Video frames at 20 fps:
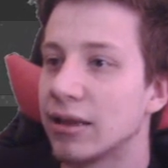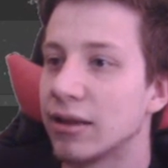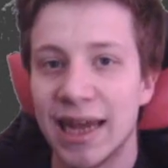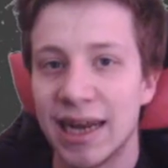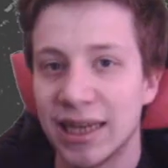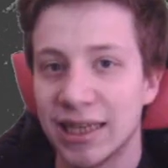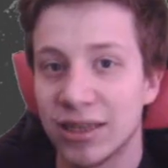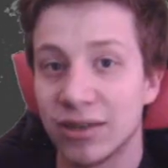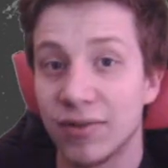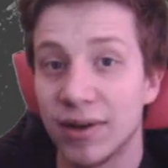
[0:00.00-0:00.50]

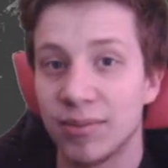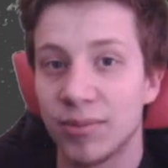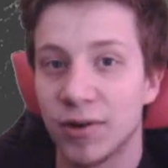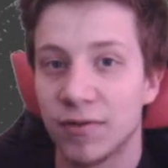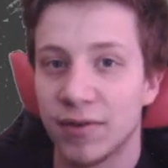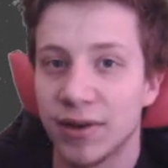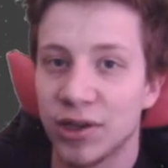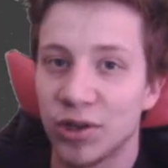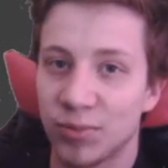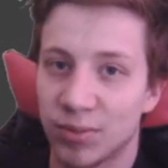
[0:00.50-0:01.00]
There is one
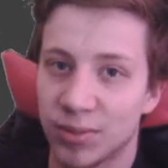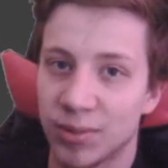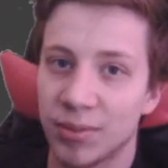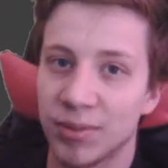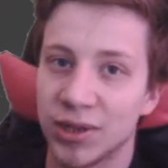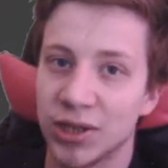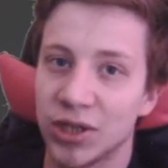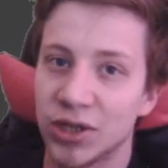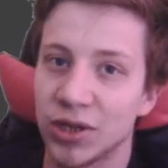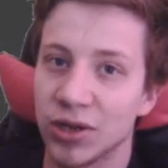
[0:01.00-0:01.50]
more thing you
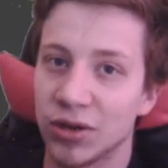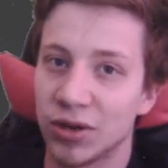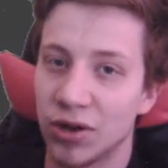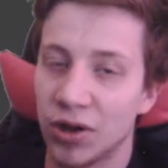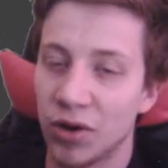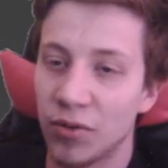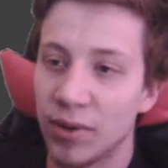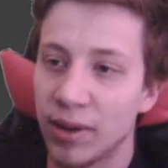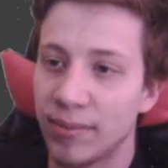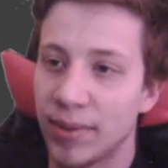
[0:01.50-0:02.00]
probably should
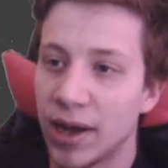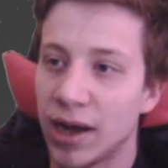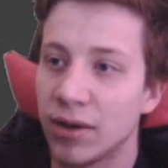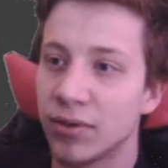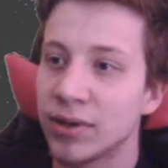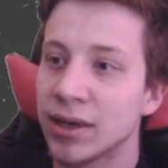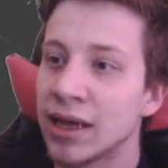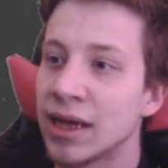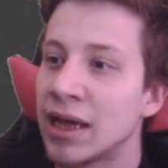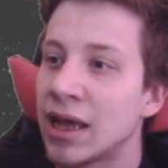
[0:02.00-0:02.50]
know
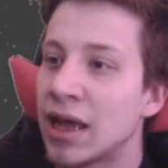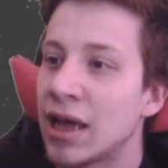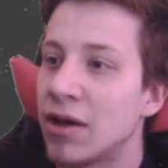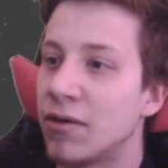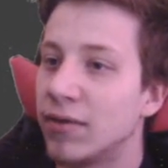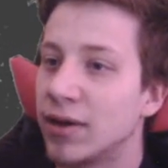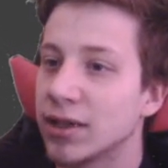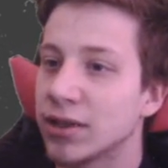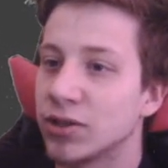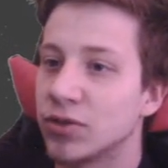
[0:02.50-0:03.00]
about.
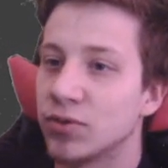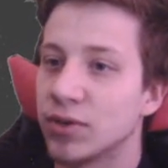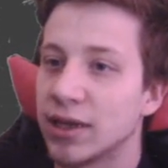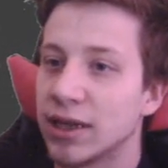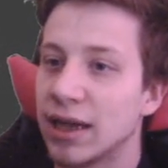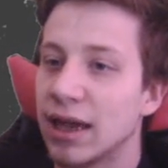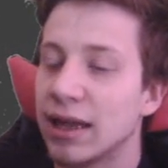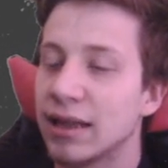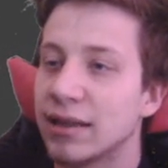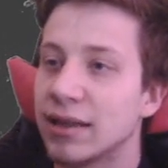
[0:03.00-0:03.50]
Once you
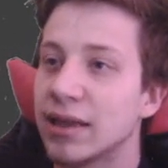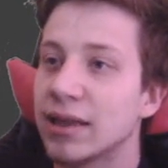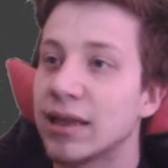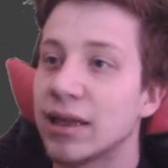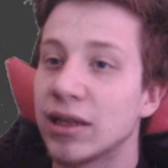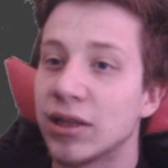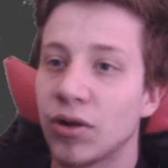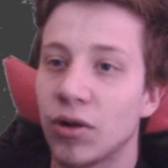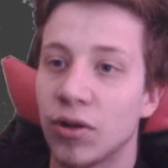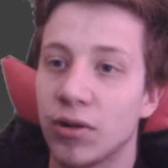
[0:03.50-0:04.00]
create
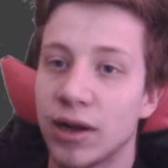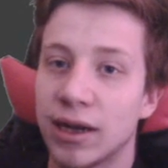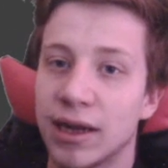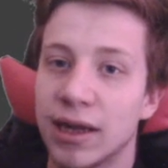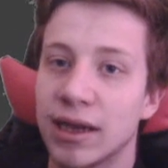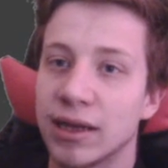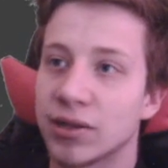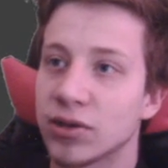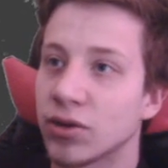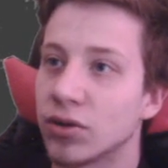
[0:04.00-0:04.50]
it, it
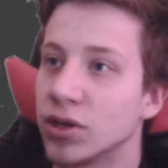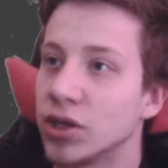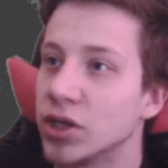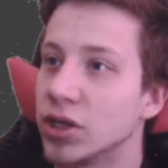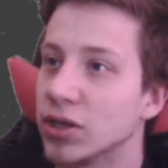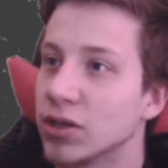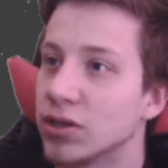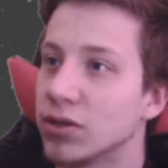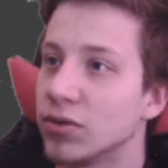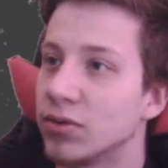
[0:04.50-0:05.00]
already has
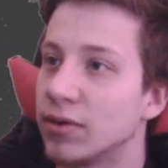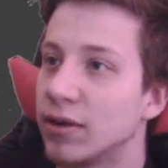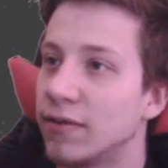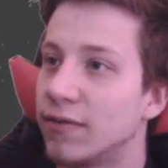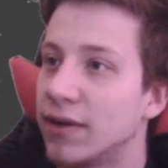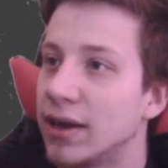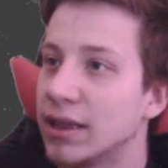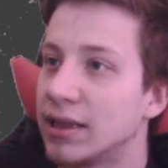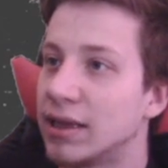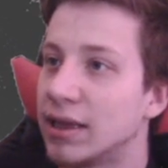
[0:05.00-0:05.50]
collision. So
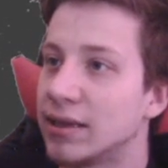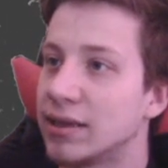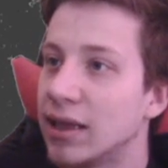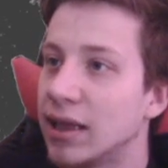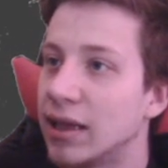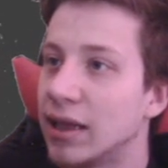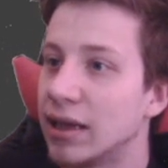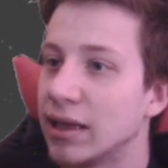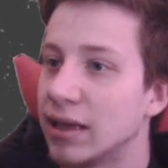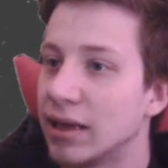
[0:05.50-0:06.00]
if I test
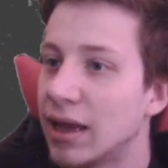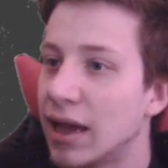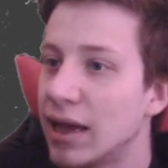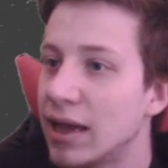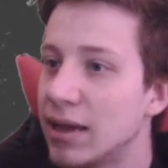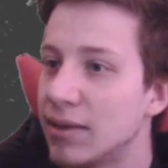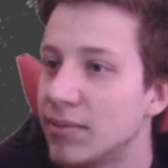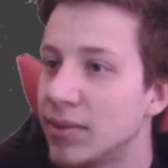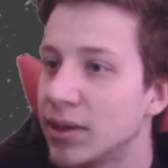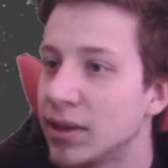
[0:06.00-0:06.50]
it in
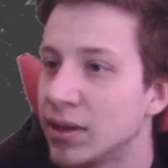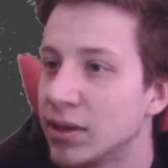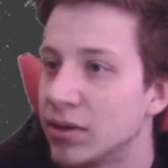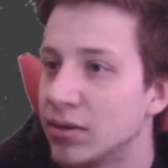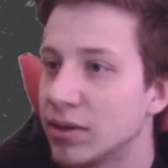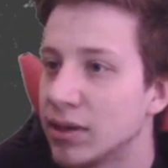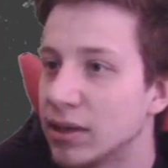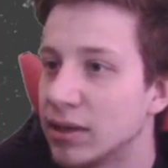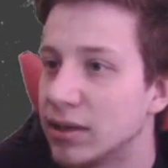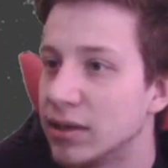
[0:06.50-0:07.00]
game,
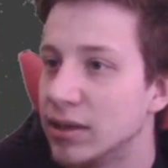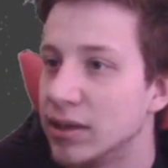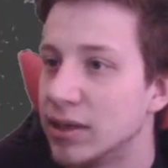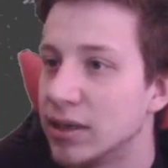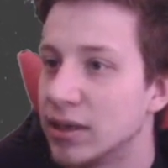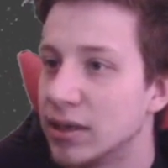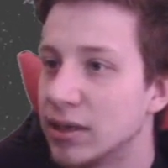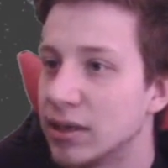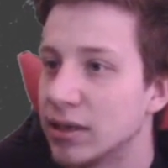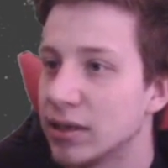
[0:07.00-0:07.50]
you can see
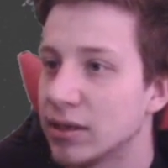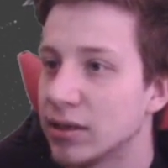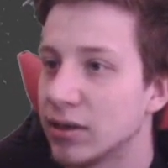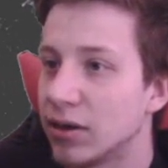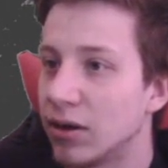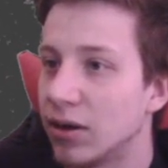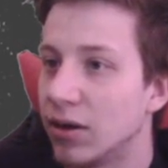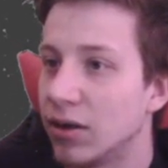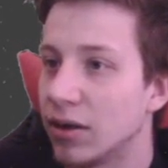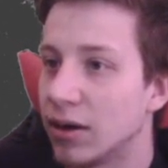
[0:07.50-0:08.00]
that it is
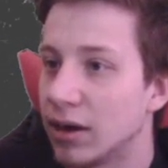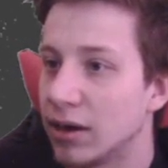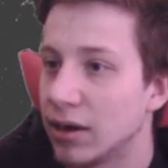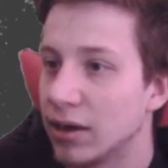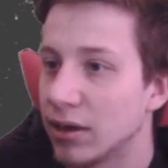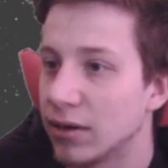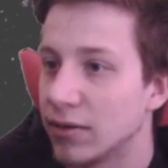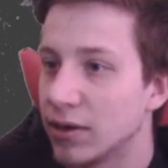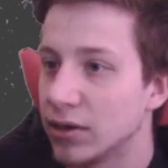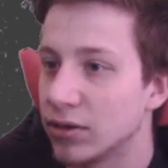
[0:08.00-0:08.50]

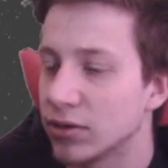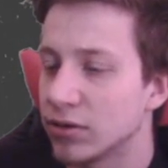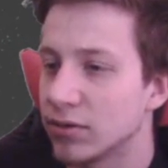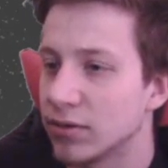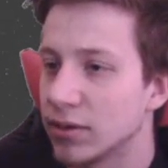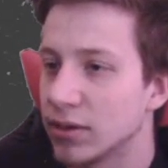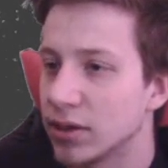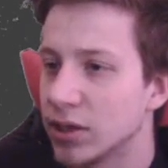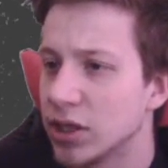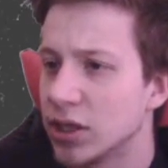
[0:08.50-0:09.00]
already quite
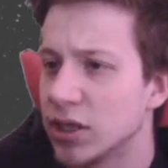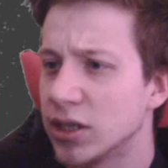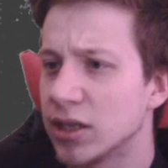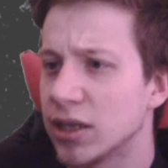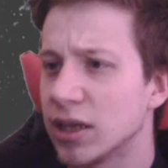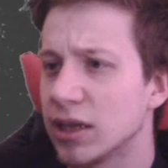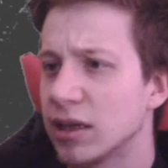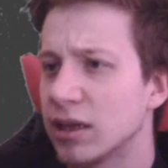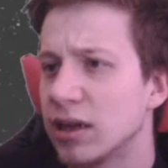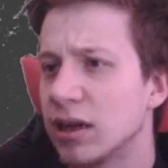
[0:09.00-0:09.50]
useful.
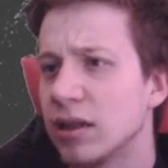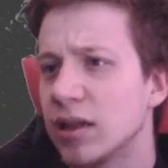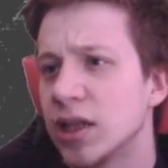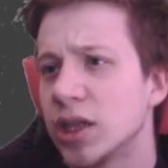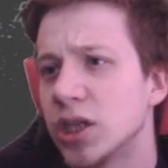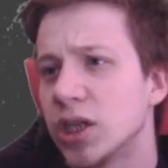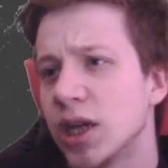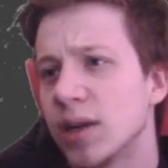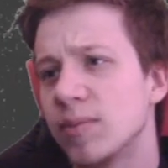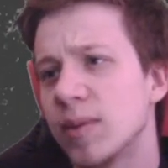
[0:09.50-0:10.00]
Jesus, I
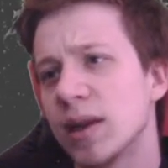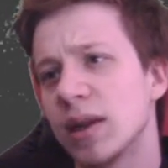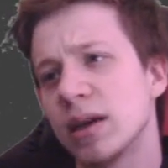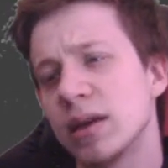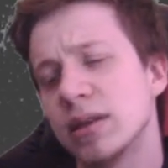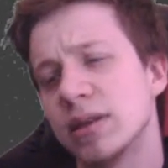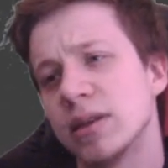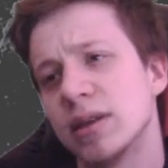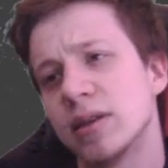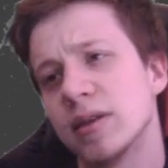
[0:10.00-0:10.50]
created shape that
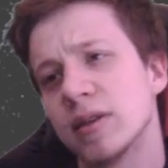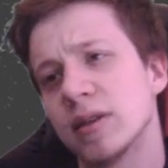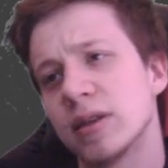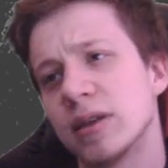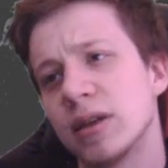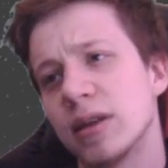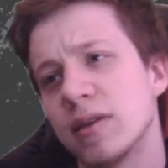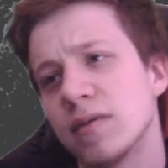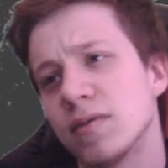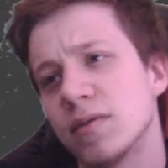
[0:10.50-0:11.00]
I
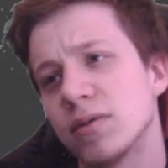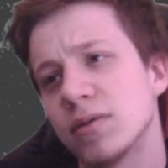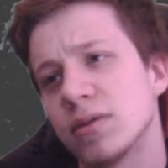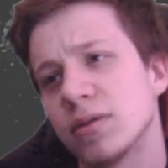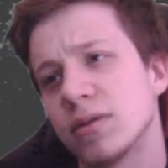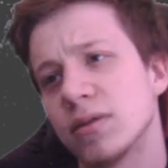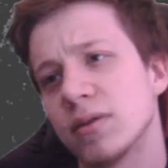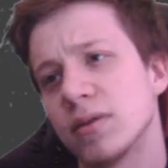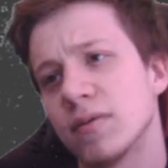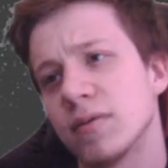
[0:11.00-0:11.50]
didn't really
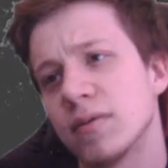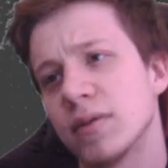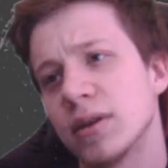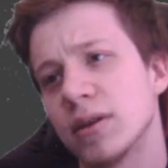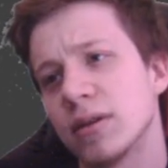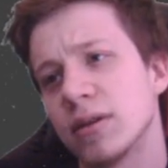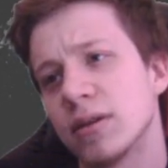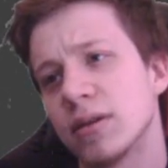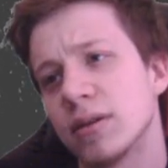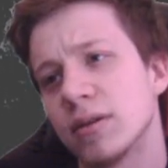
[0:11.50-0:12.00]
want
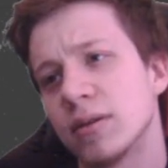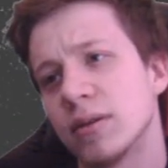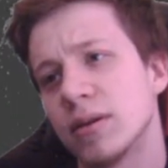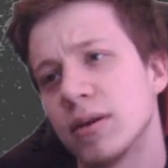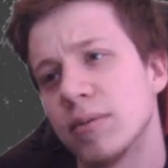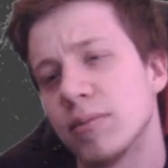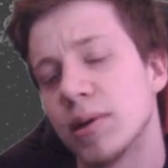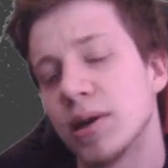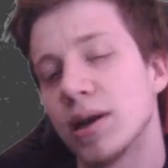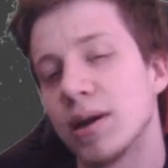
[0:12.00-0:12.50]
it,
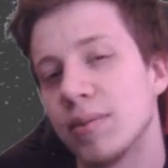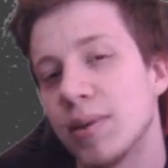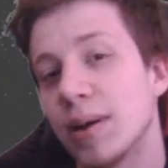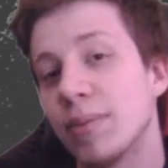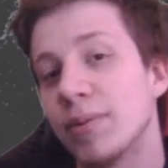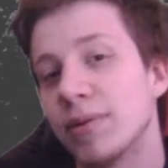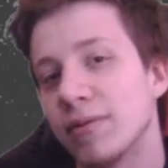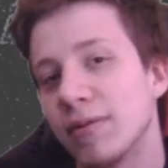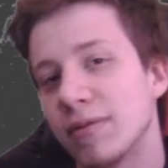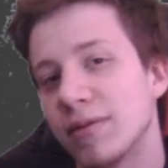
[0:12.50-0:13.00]
but I am
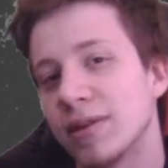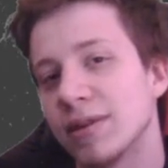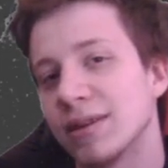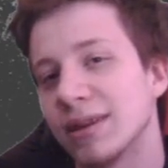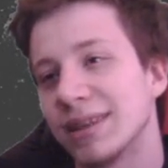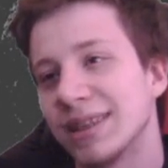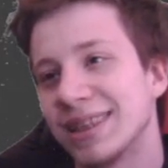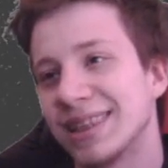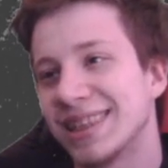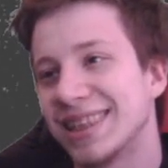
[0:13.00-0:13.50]
happy with it.